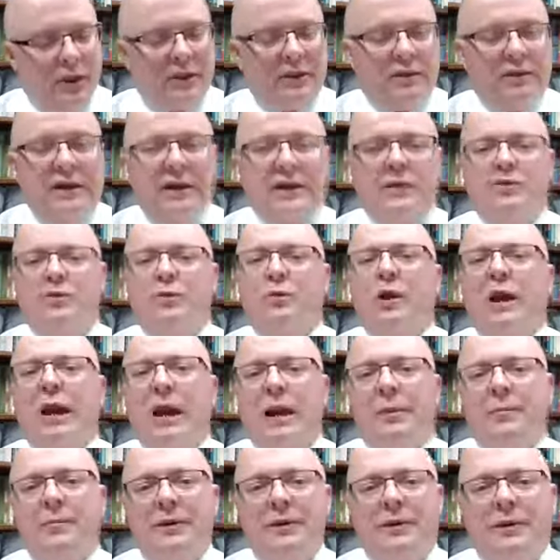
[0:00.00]
Great things were
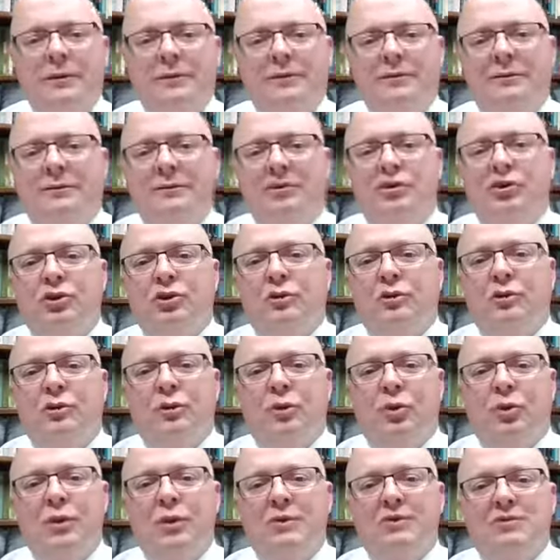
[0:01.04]
happening during
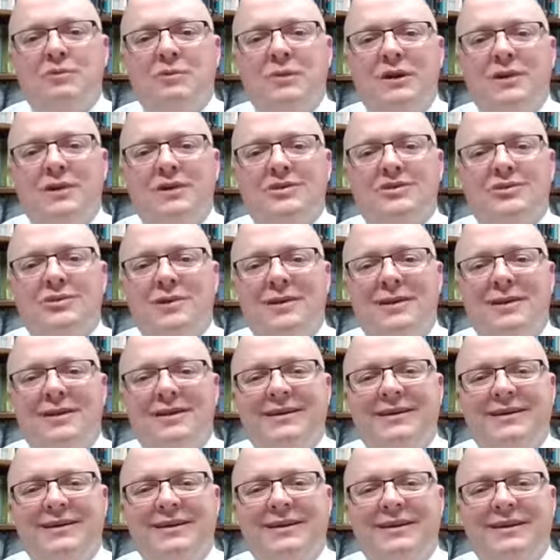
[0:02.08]
the Lord's ministry.
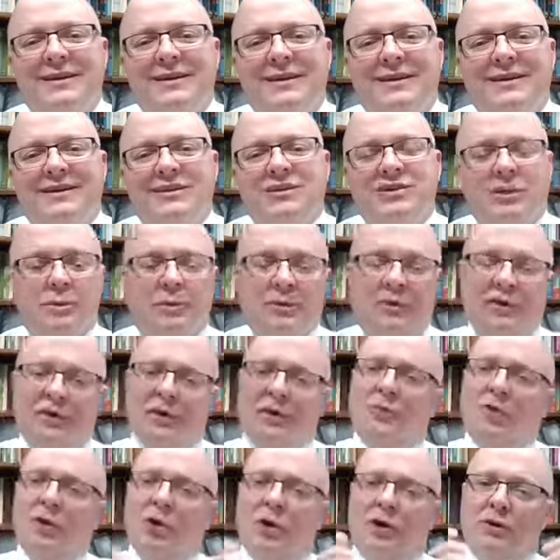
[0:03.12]
Some of
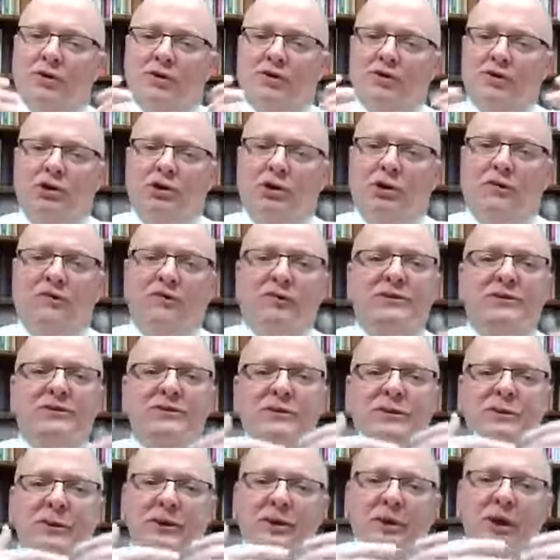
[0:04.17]
them are on the
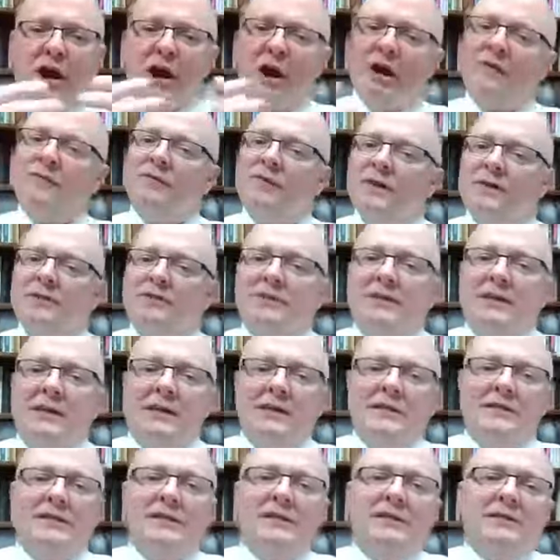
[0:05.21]
surface and they're obvious and
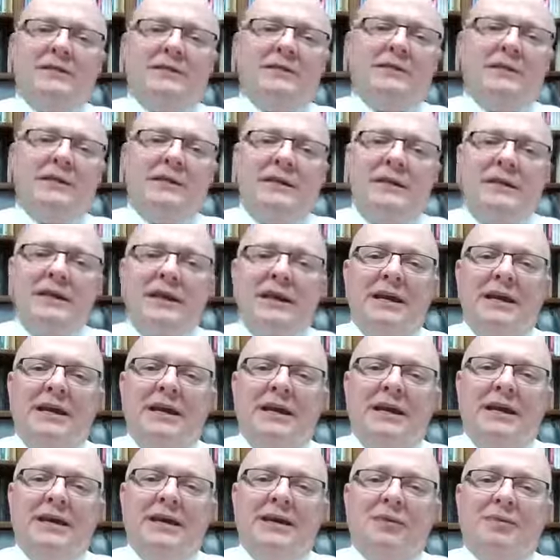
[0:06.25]
easy to see.
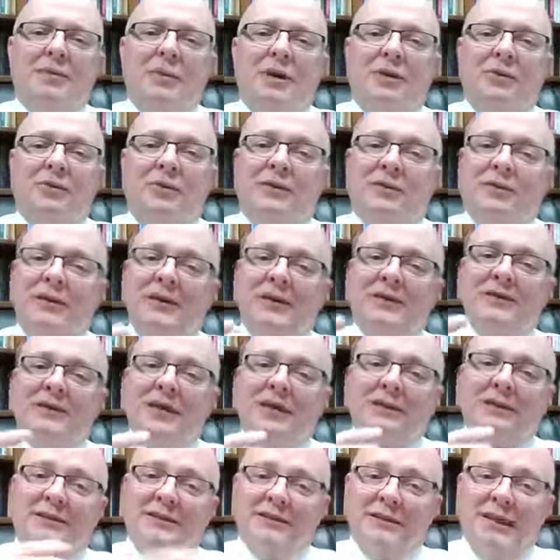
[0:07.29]
But when we
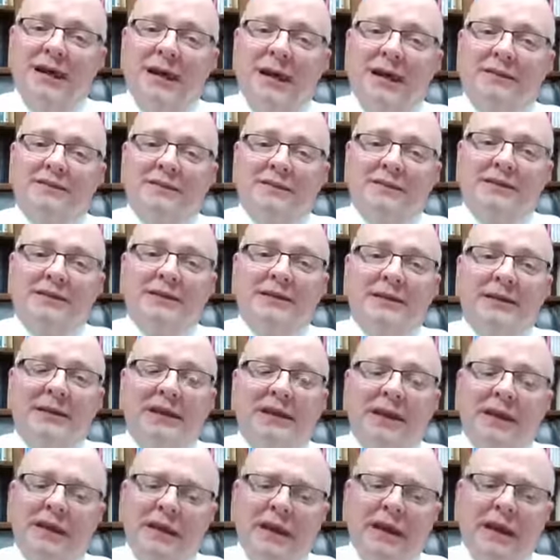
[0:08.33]
take the time to dig
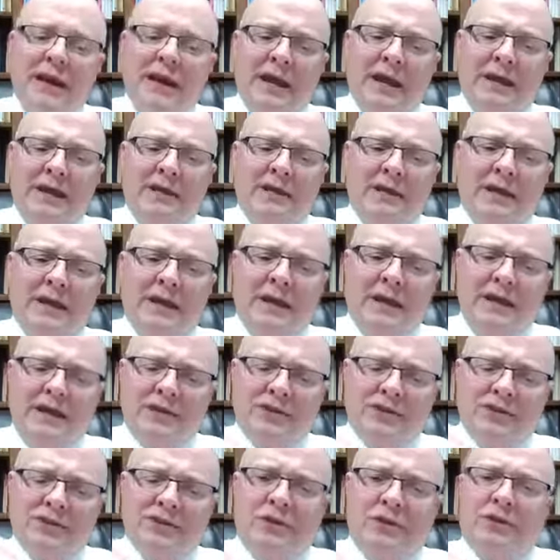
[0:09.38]
in and, and,
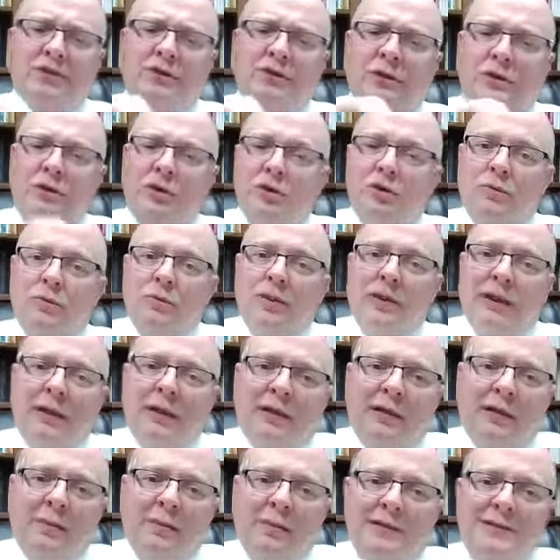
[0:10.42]
and insert the human
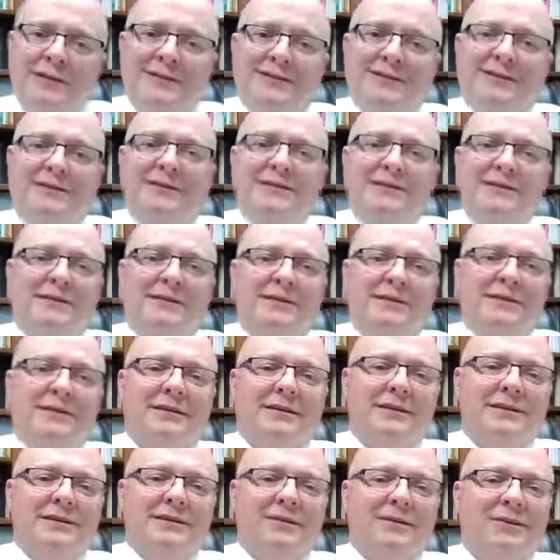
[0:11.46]
element,
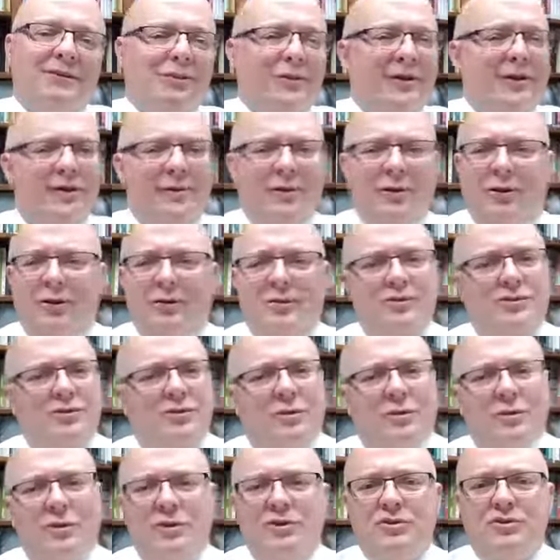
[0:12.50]
we can learn
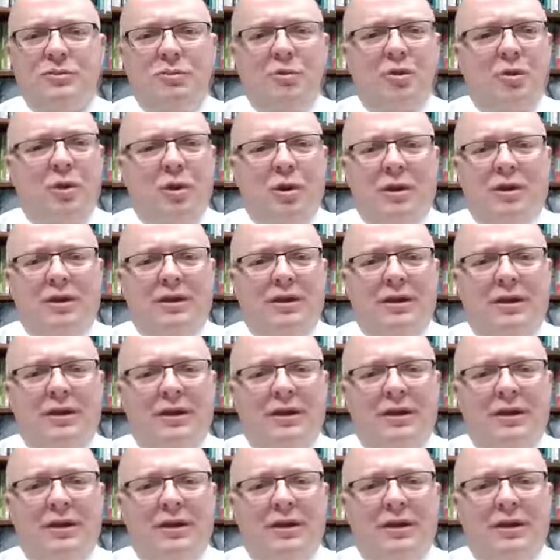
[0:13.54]
so much more.